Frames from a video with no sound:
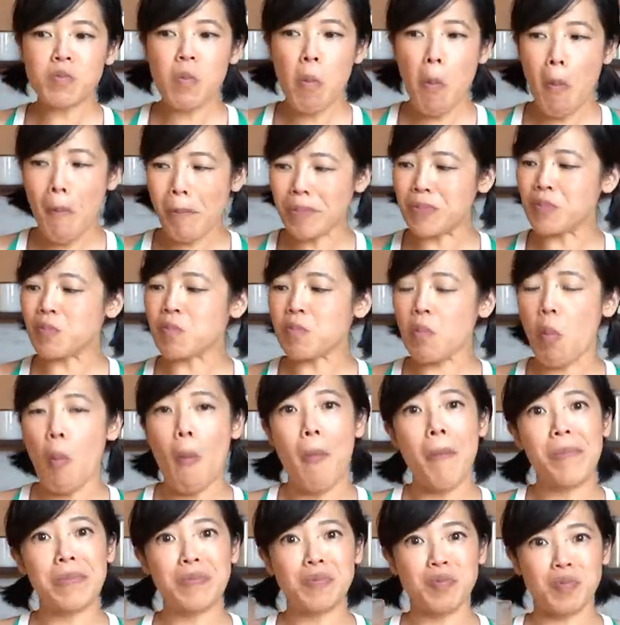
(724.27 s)
Mmm.
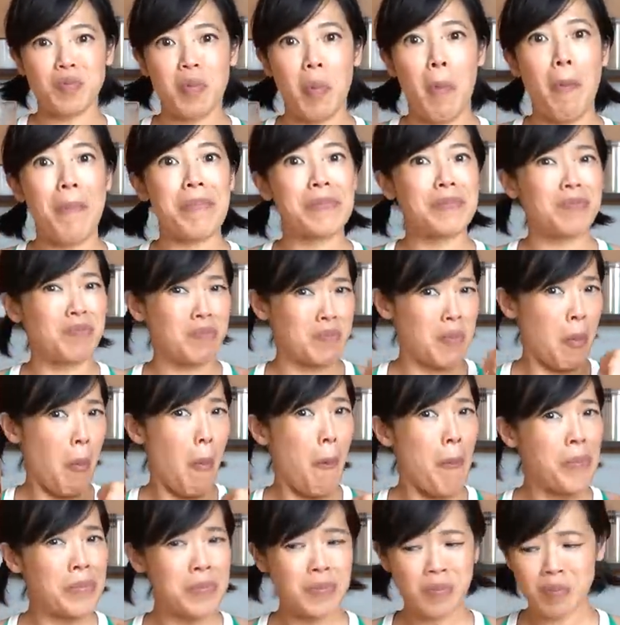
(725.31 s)
Mmm
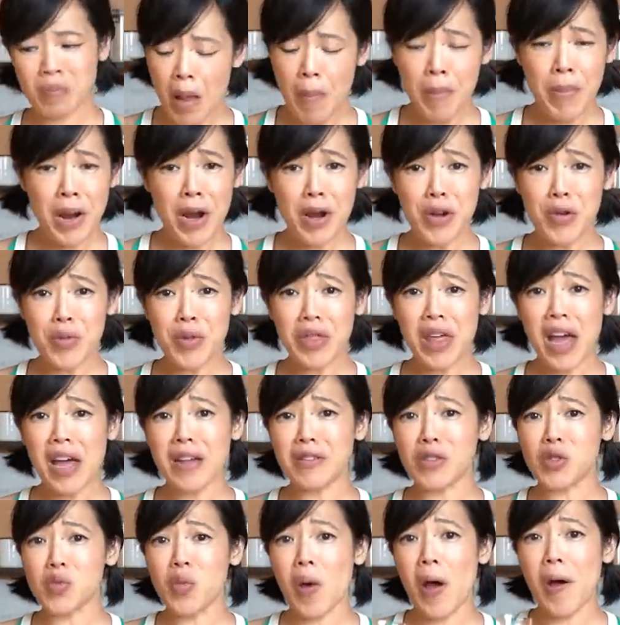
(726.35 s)
paired with that
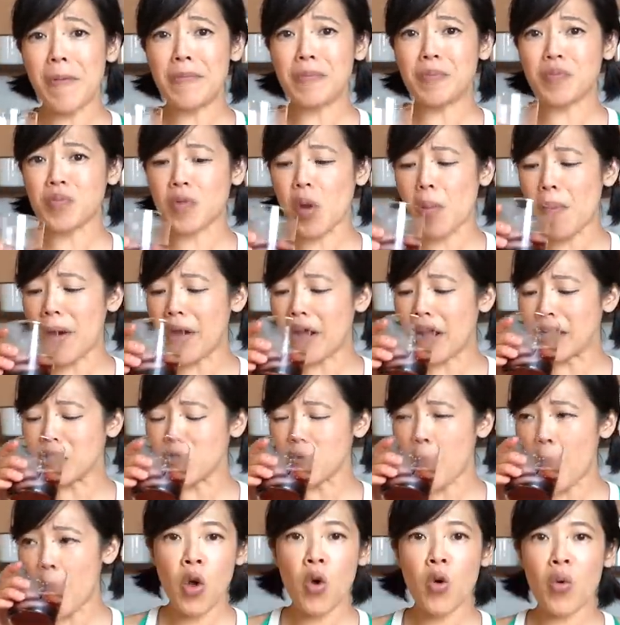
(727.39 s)
as well. Oh my gosh.
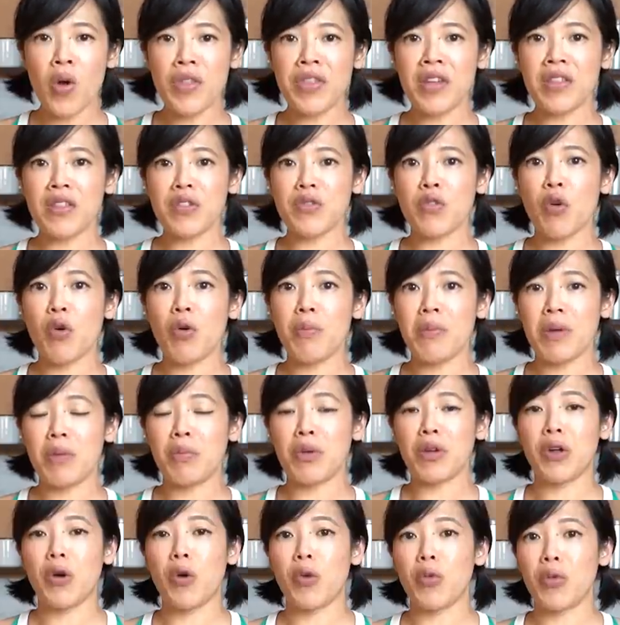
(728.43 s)
Oh, I think this whole meal
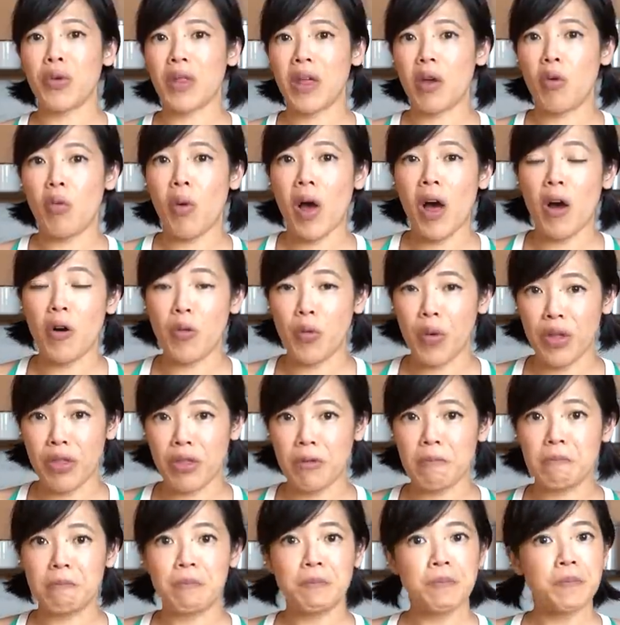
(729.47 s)
will go really well
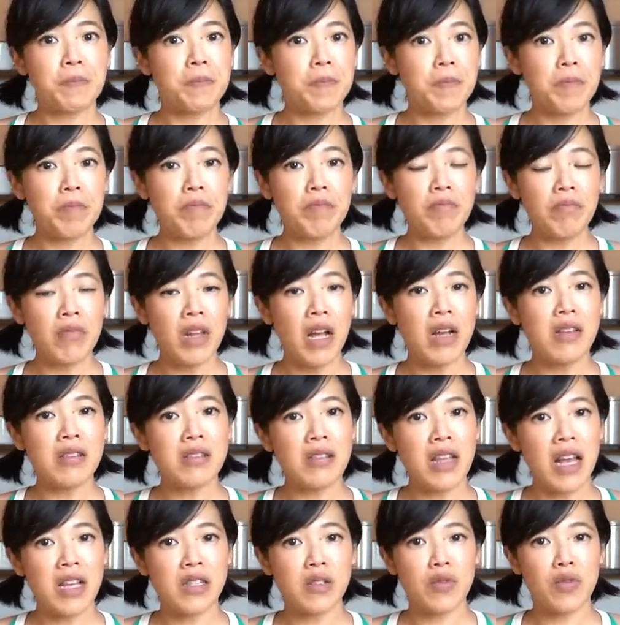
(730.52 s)
with a
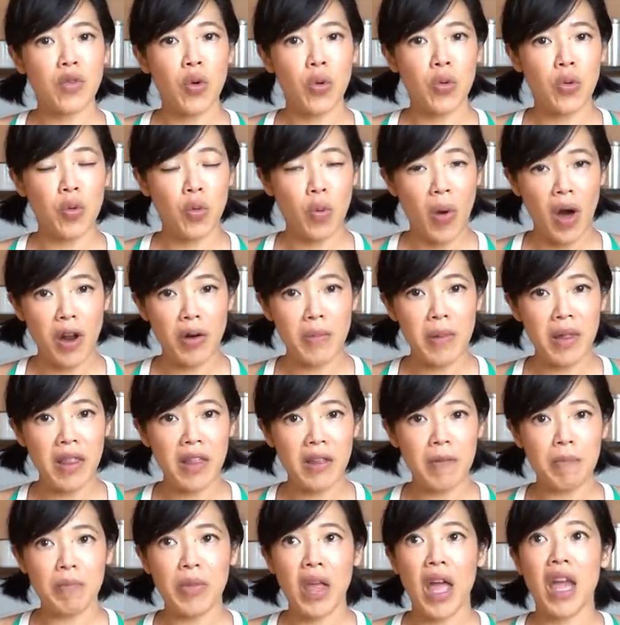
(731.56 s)
slice of cold
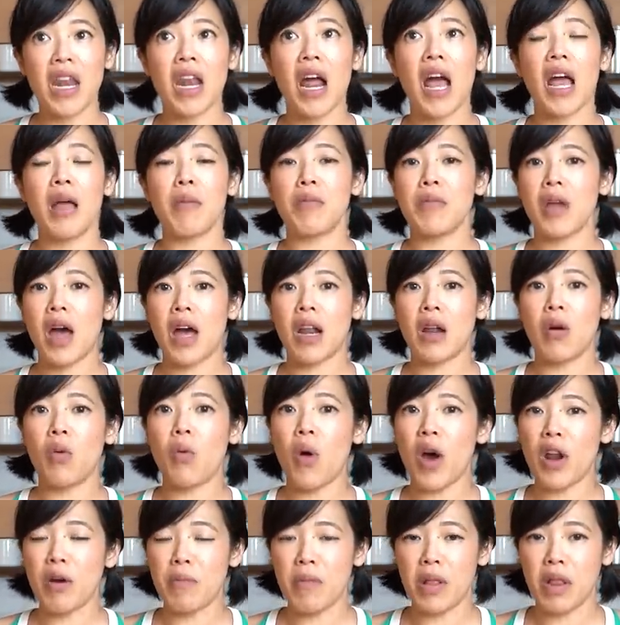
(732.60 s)
watermelon. And I am not a
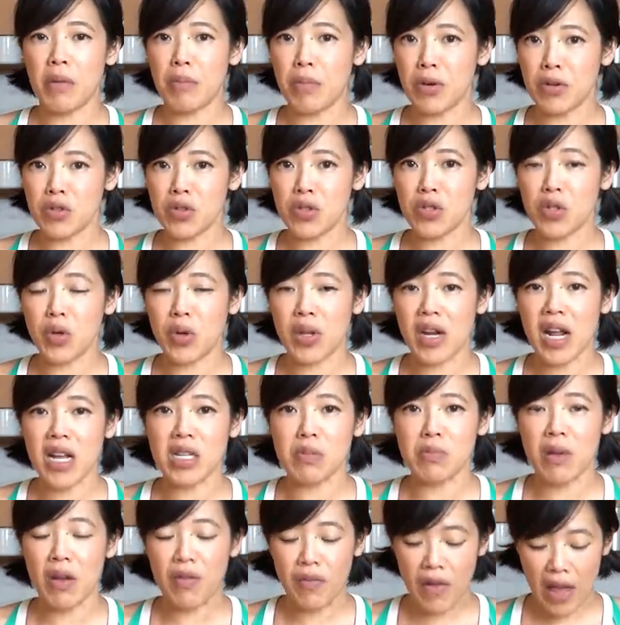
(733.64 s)
watermelon person. You can
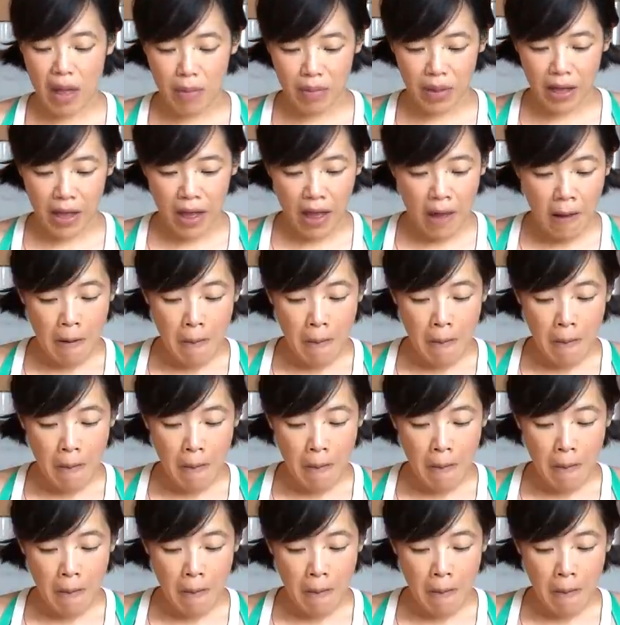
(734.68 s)
ask my family.